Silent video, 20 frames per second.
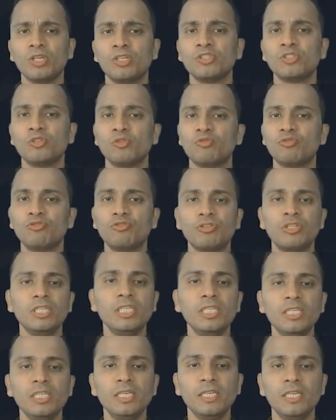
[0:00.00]
So
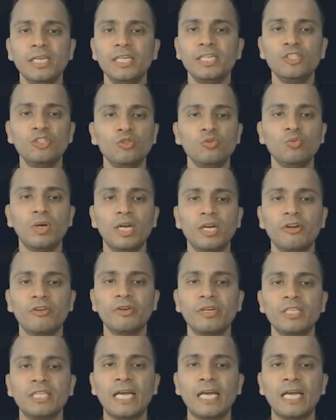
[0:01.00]
3 into 100,